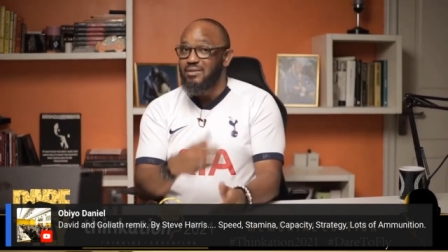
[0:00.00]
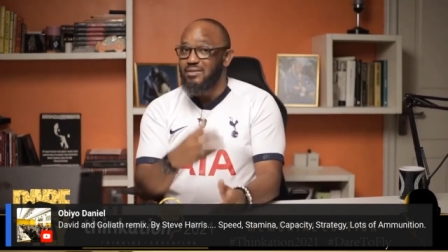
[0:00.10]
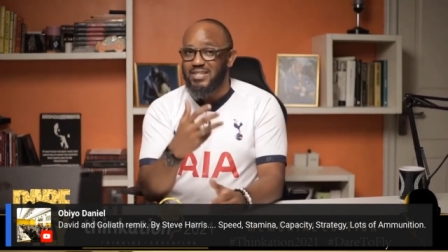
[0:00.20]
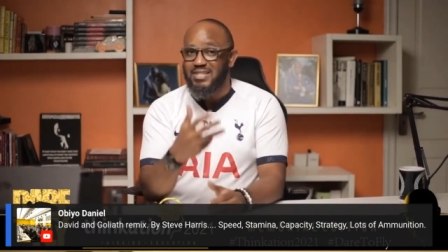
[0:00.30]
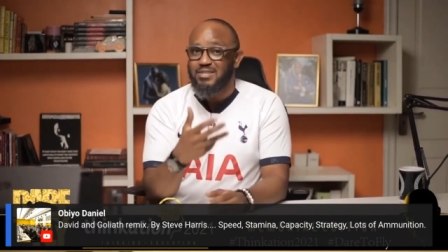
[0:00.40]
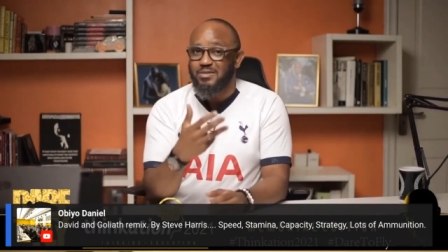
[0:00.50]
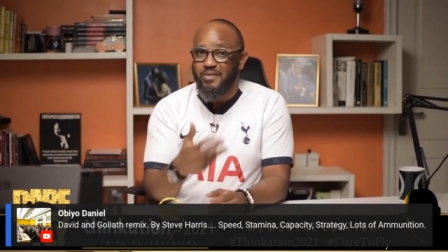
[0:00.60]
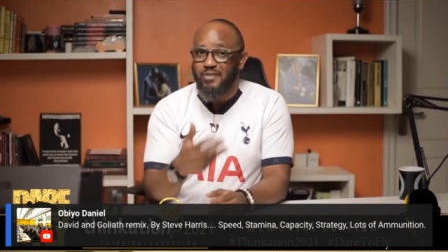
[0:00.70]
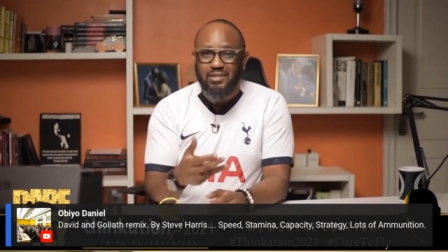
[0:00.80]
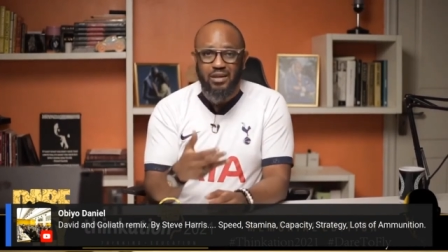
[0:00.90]
This is a
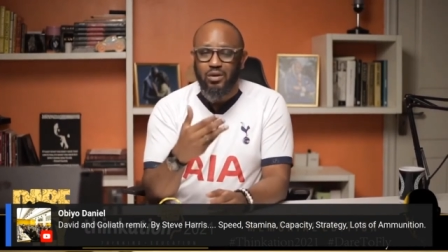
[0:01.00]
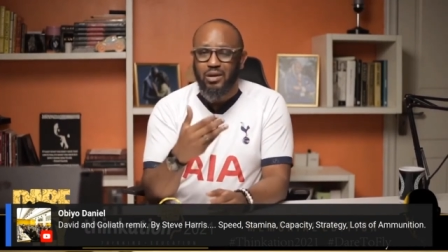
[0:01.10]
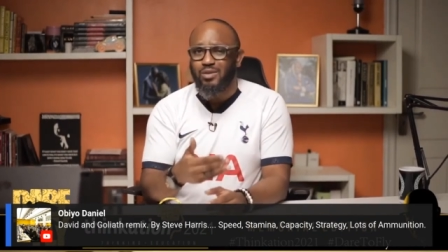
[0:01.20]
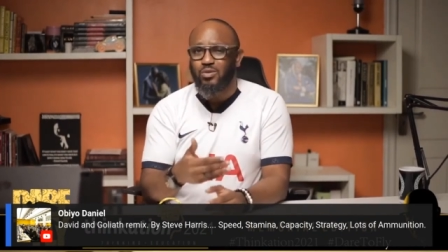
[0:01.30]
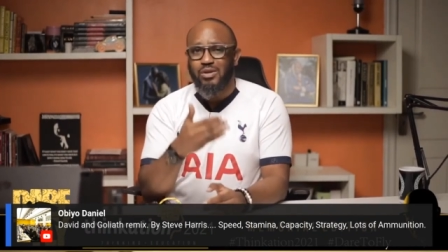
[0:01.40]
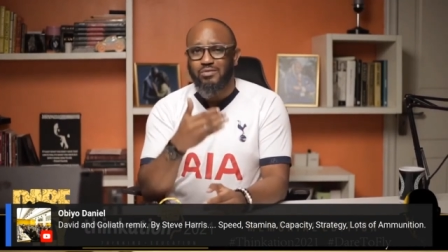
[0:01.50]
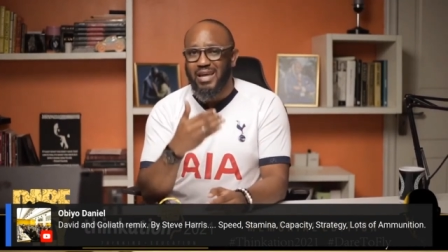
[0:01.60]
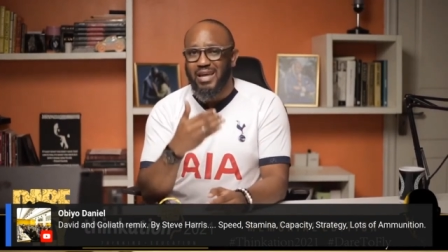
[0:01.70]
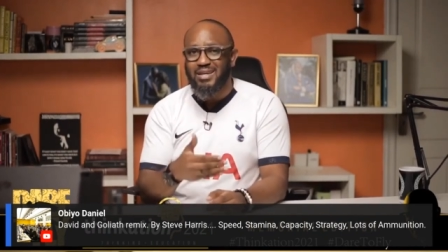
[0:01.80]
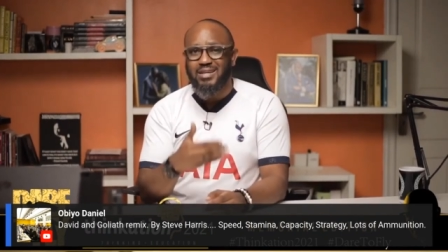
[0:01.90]
fight that Goliath would
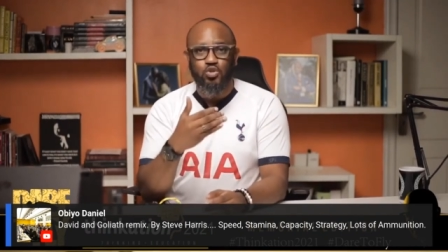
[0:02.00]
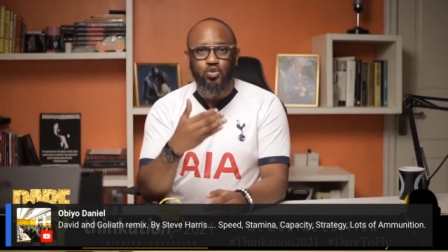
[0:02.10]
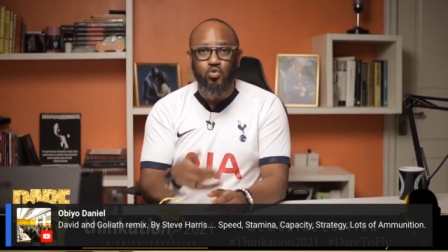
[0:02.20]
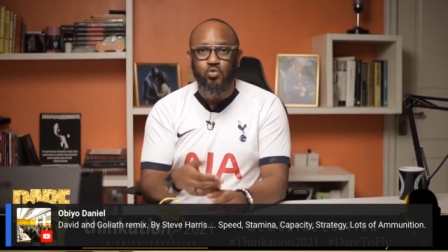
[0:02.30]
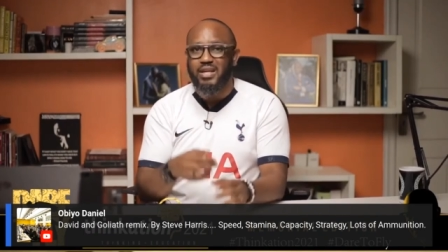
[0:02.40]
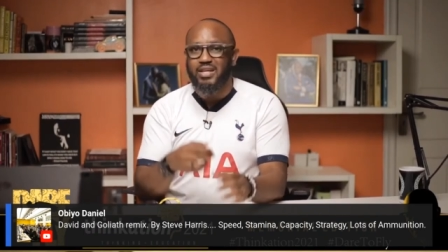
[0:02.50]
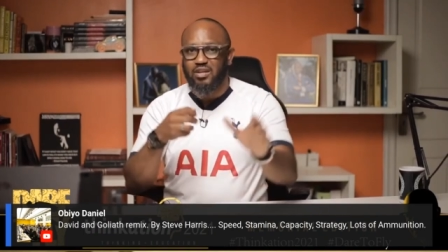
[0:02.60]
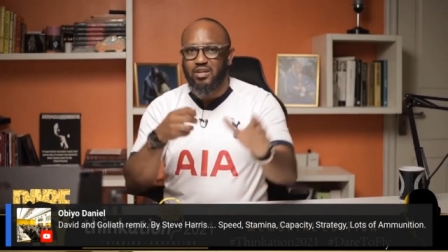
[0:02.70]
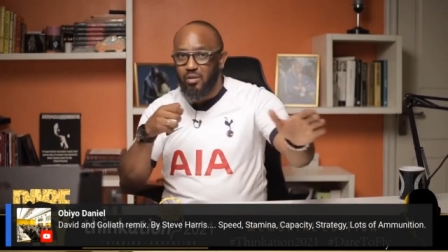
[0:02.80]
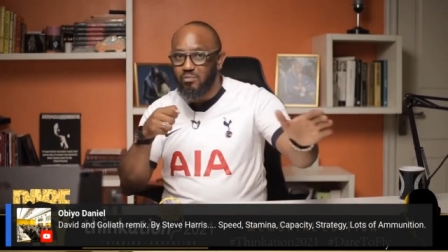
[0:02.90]
have ended in two
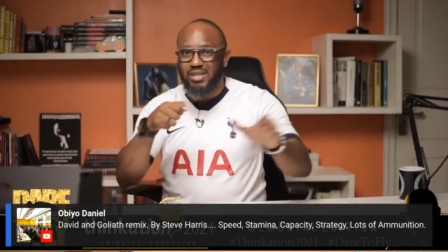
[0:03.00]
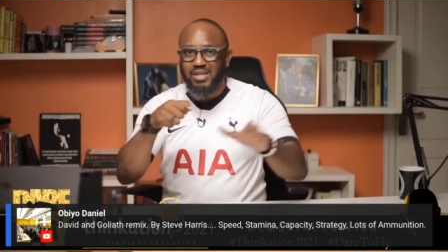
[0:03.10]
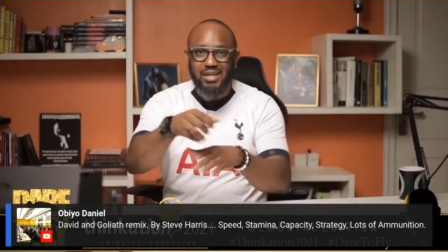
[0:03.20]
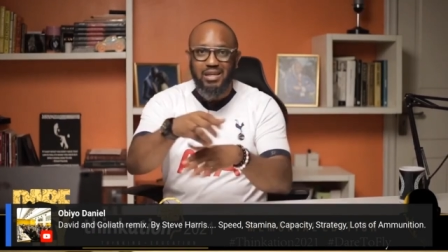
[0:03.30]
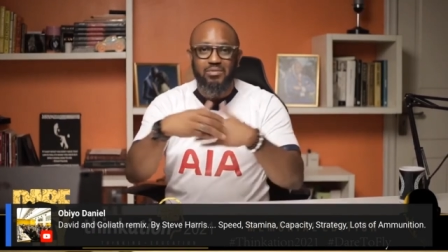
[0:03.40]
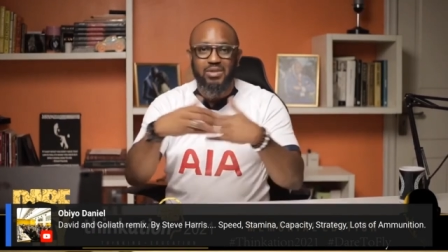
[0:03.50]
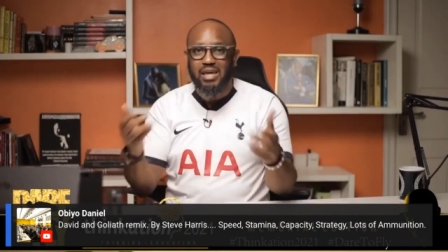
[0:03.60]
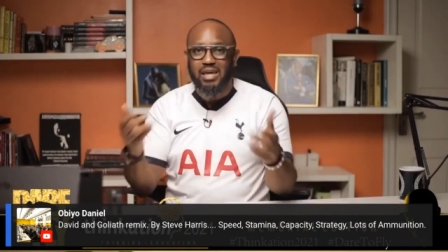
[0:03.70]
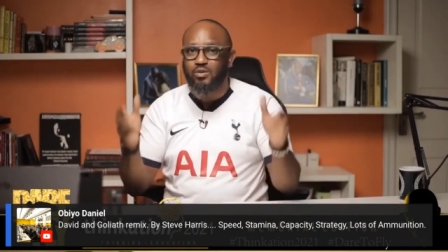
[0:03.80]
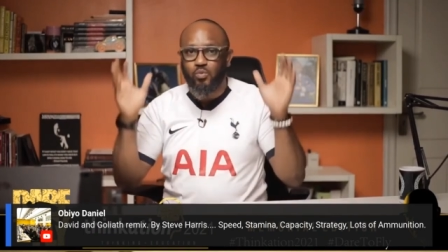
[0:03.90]
minutes. Come, kill him,
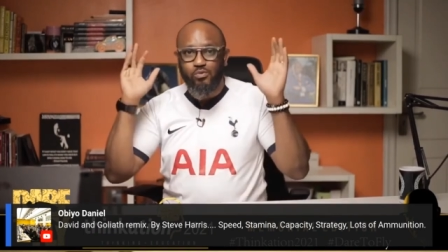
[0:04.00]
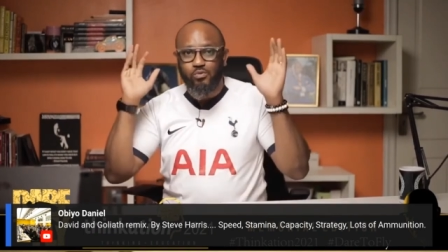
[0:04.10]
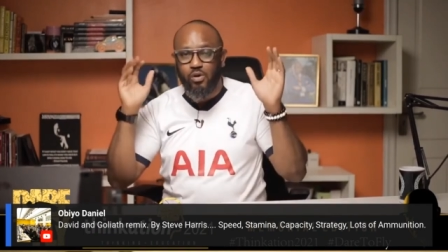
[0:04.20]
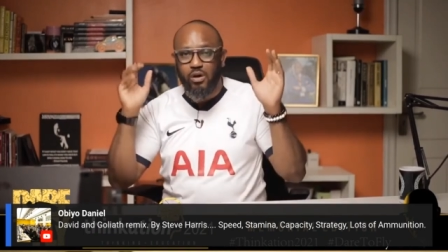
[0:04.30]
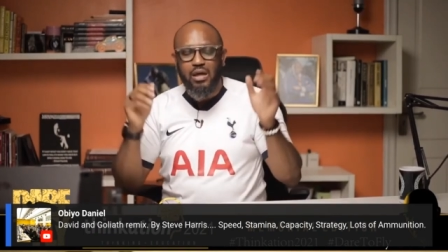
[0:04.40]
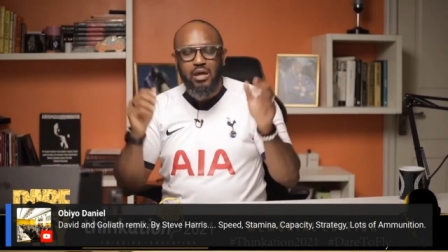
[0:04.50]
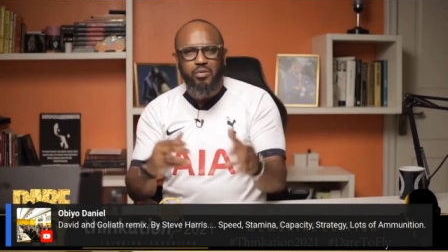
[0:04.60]
the end, we've won.